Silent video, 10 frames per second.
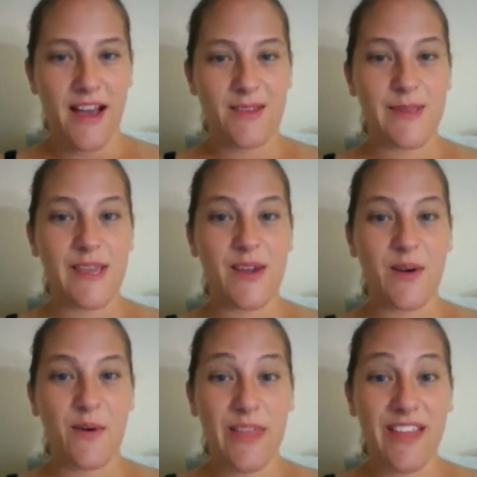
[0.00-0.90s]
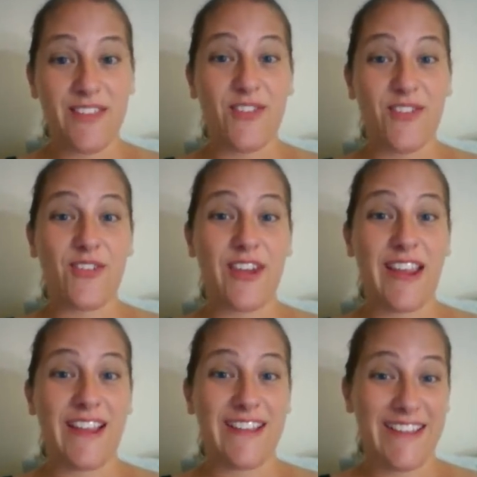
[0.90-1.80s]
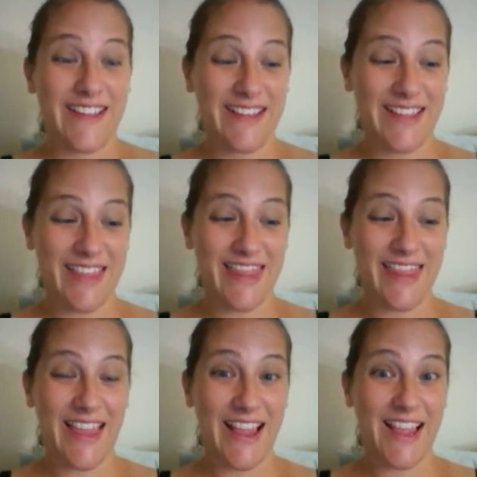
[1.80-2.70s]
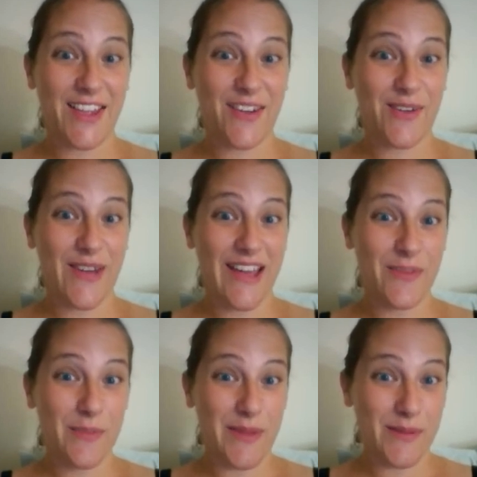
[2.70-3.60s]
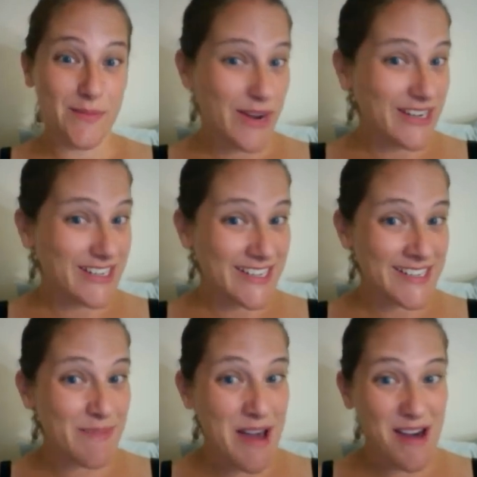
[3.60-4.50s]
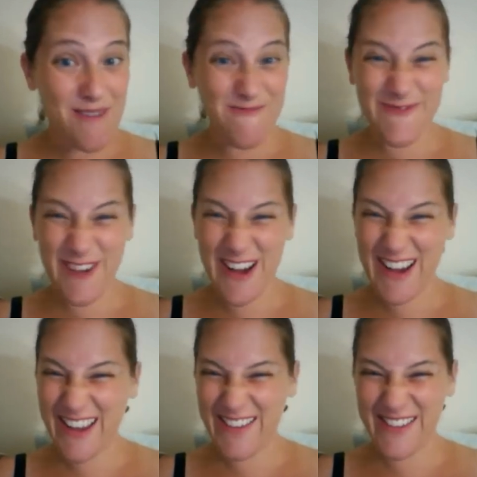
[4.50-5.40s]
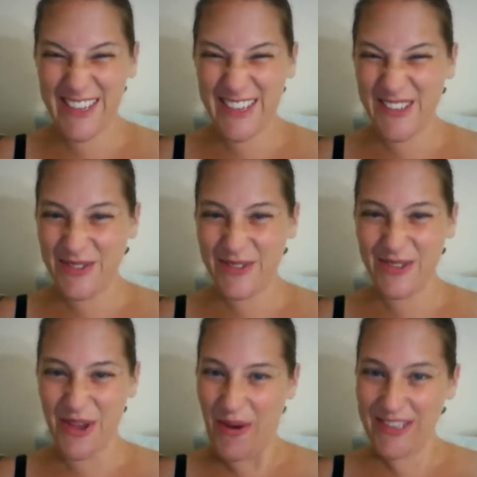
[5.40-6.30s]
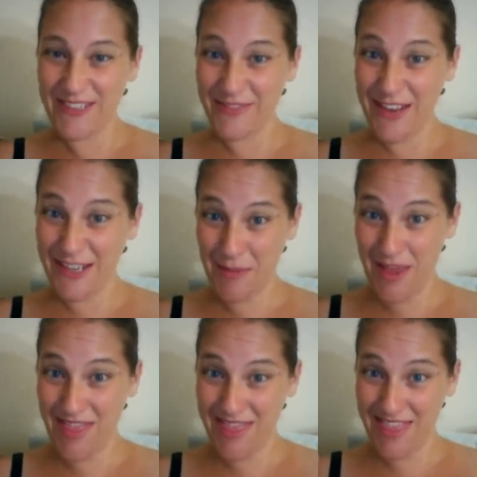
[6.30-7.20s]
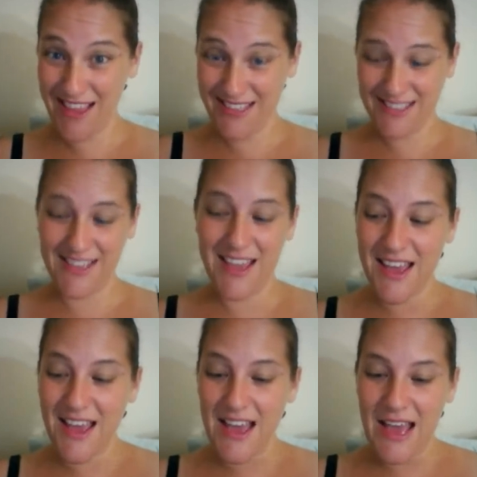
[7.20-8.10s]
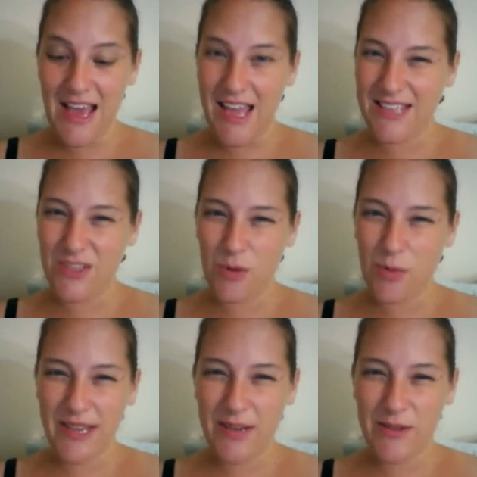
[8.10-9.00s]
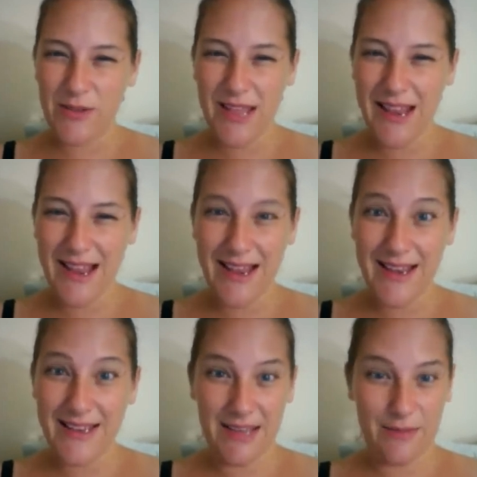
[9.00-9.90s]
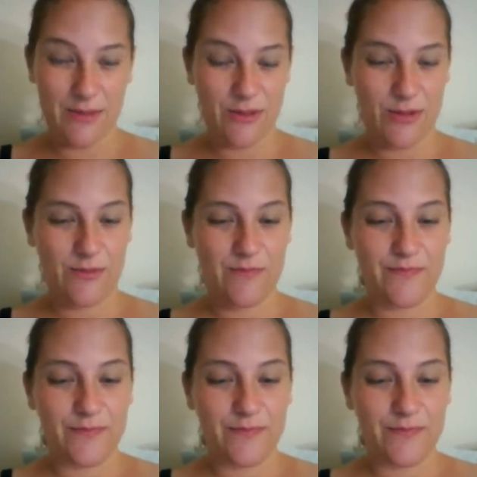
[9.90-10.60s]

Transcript: It's like, "Oh, that's great. Thank you. I haven't been pregnant in about 5 years or so as of next month, thanks. I don't plan on doing that anytime soon.